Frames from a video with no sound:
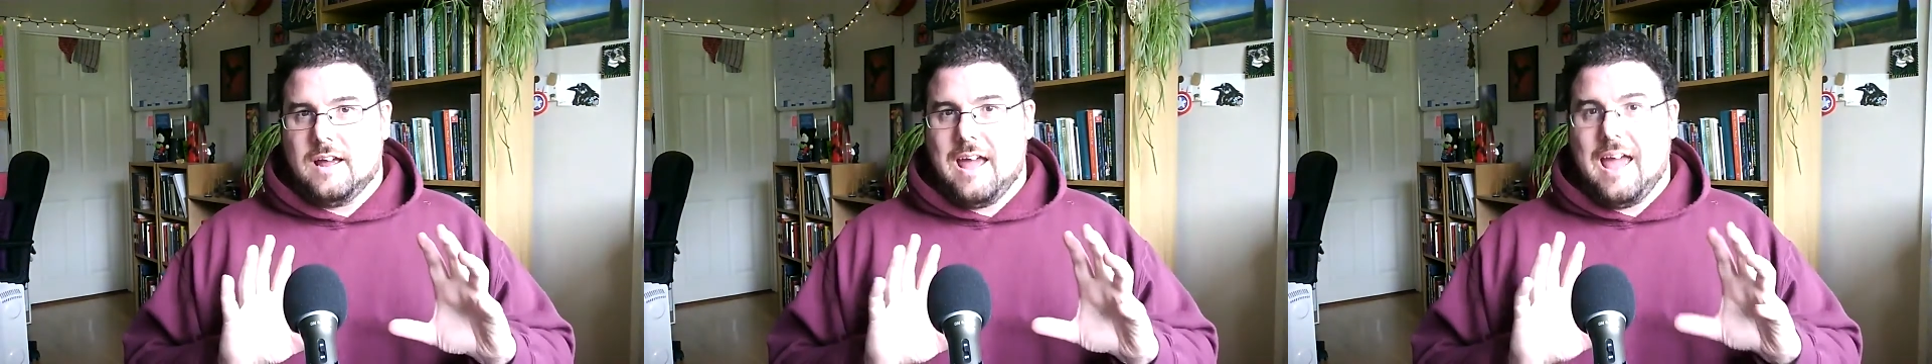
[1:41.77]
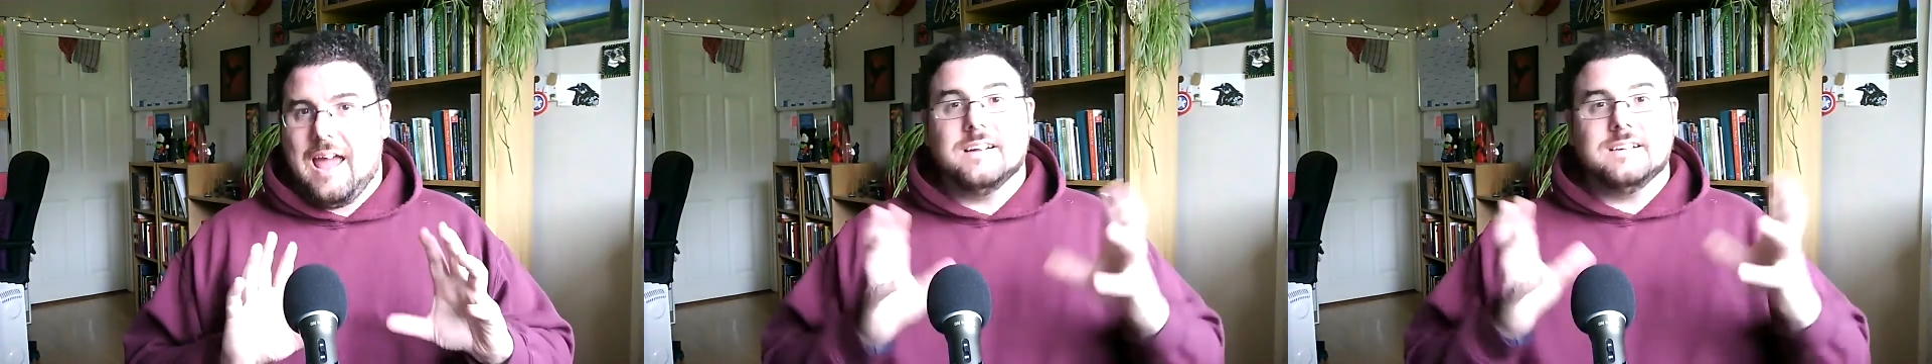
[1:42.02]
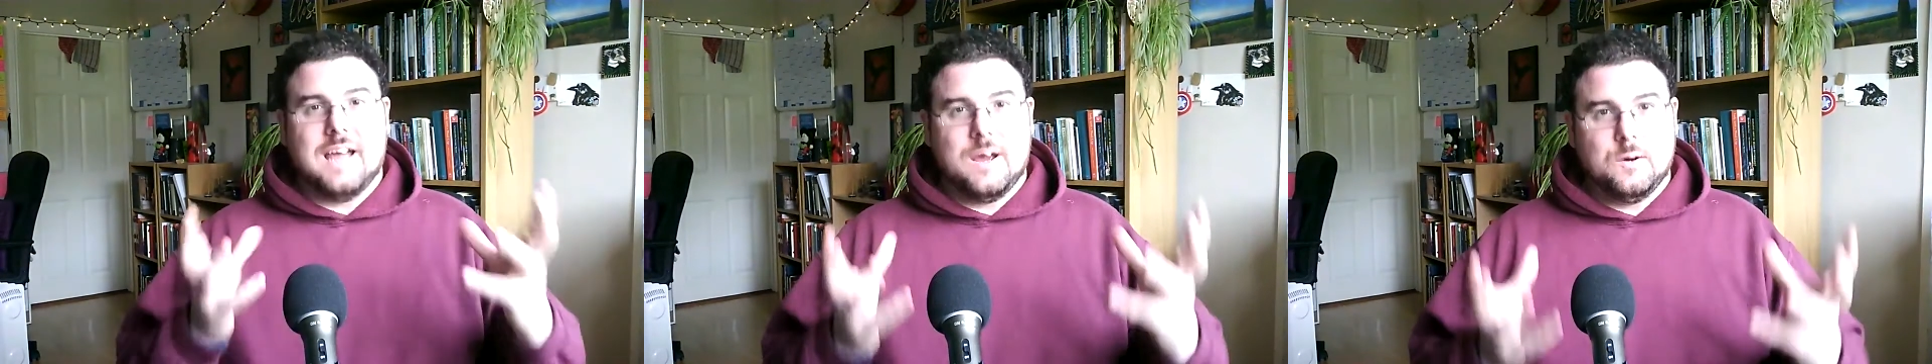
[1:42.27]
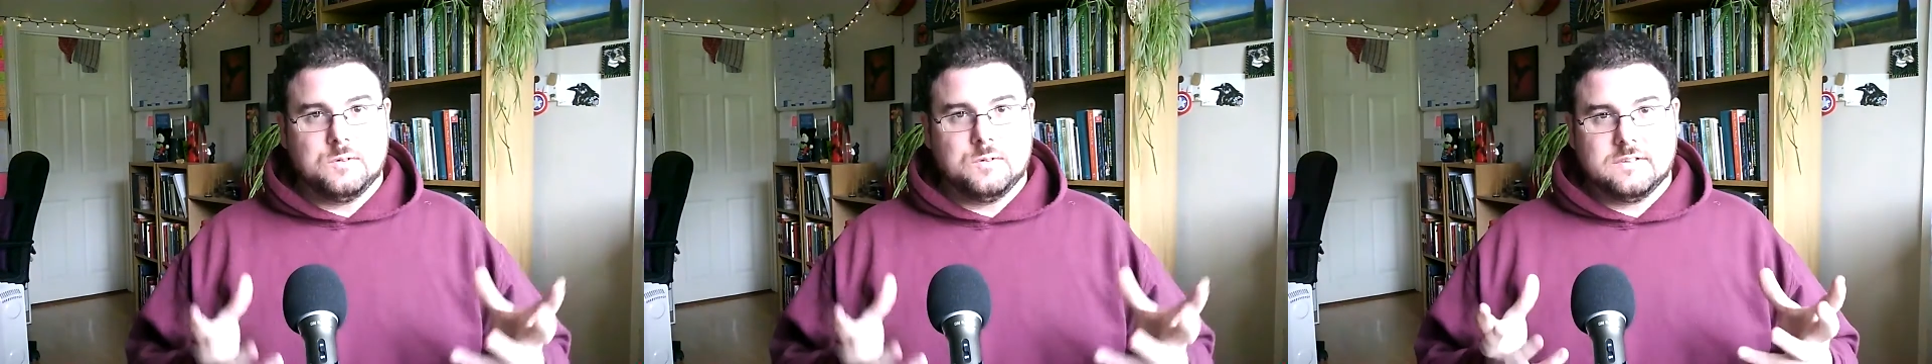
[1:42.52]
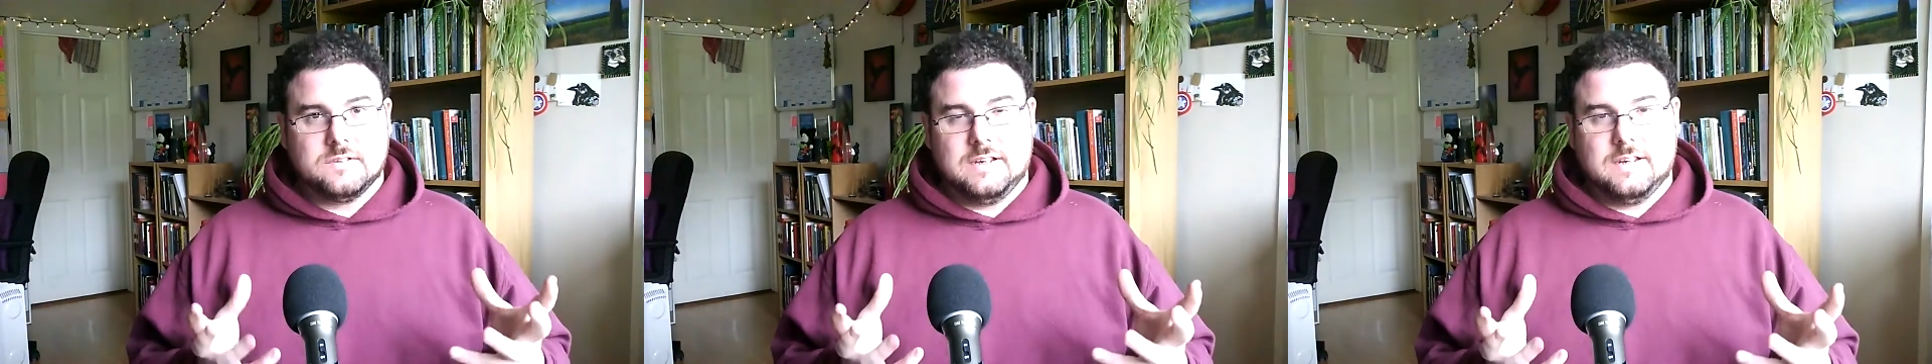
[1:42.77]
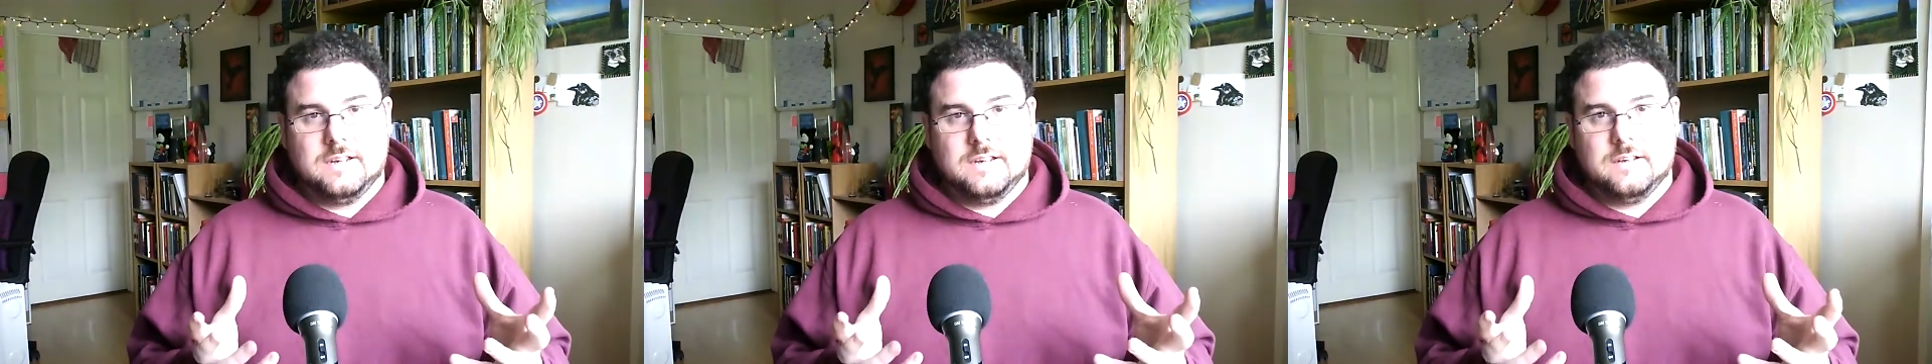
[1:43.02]
end out
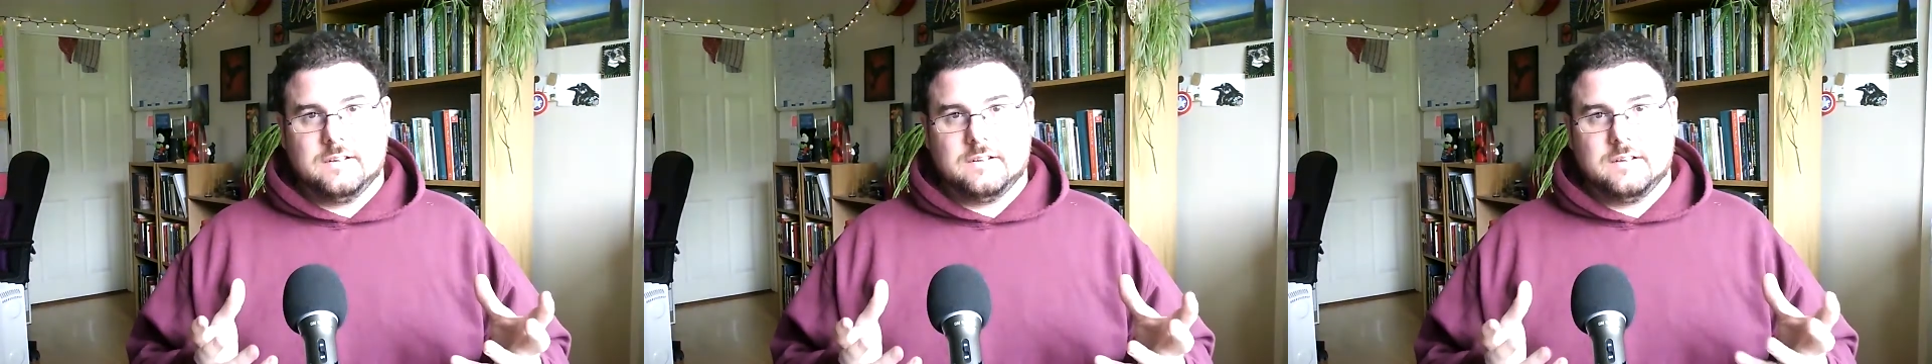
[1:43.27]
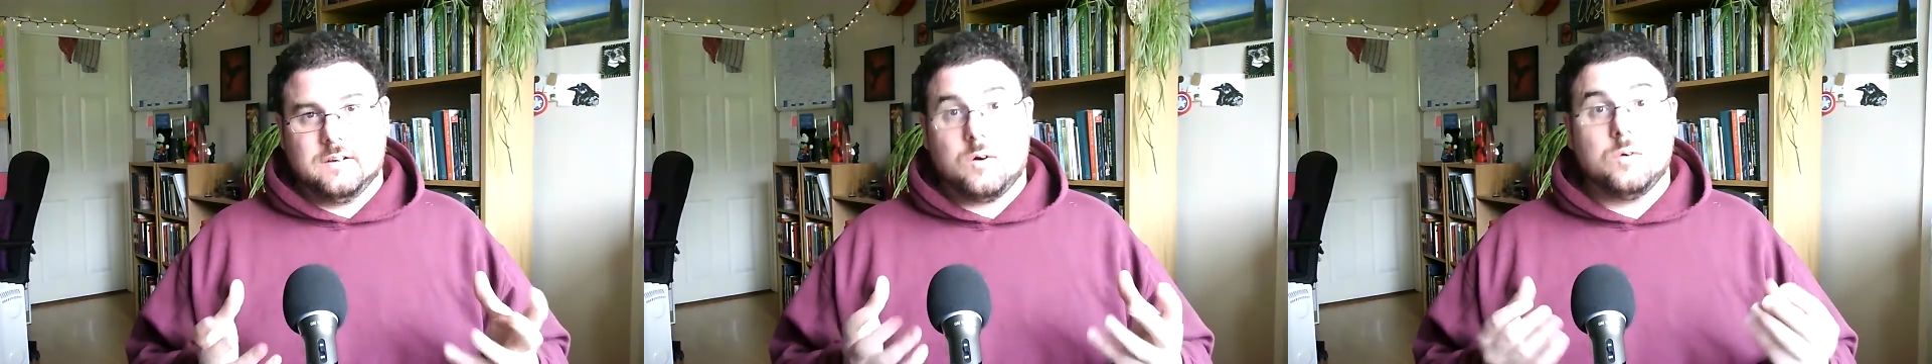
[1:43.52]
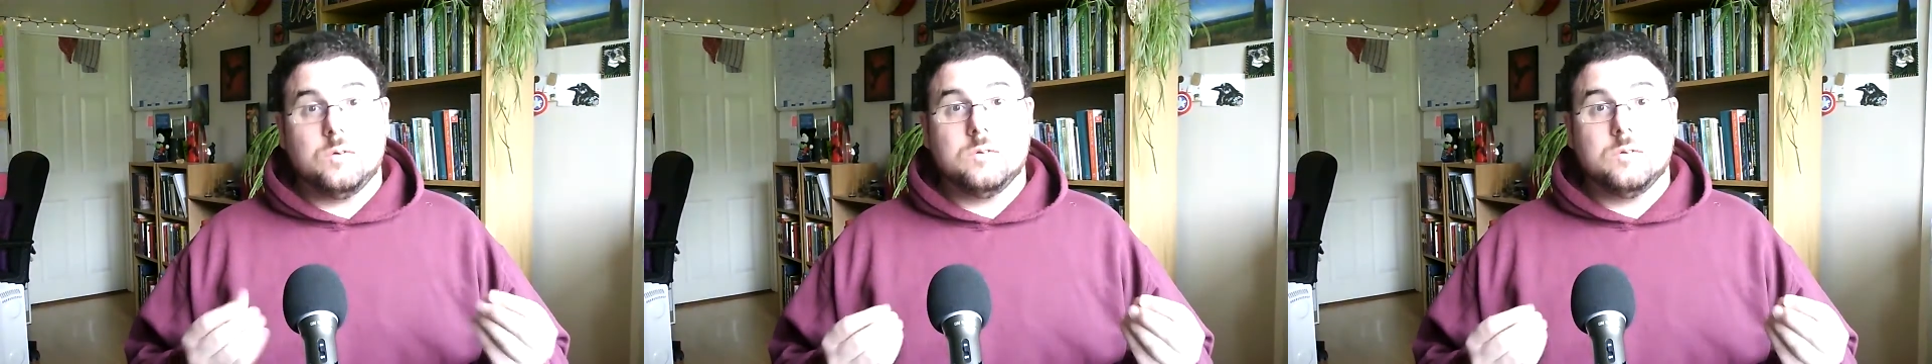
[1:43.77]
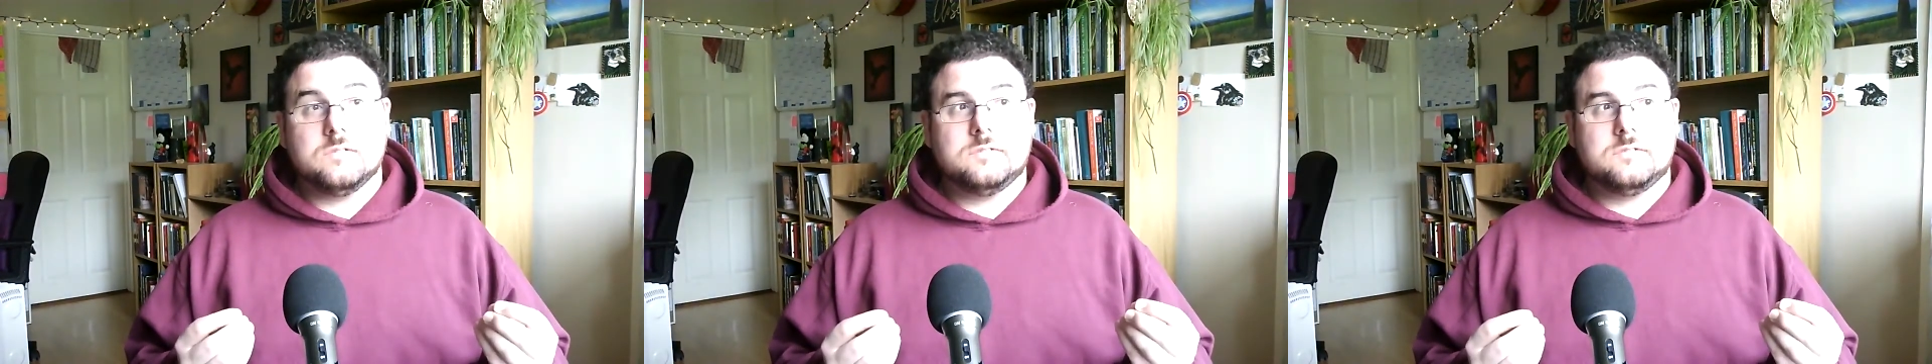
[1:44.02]
the whole